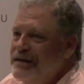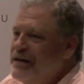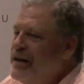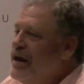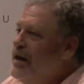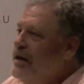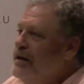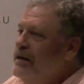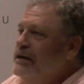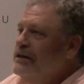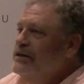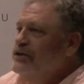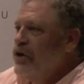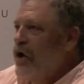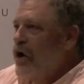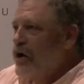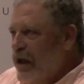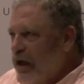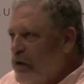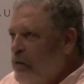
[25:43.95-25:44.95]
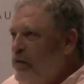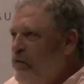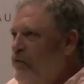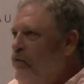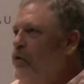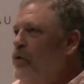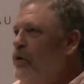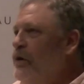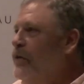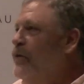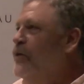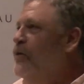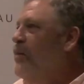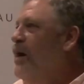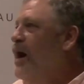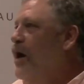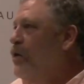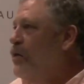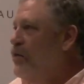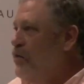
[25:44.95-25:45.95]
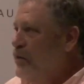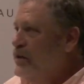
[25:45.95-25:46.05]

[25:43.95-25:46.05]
and talking with food in their mouth,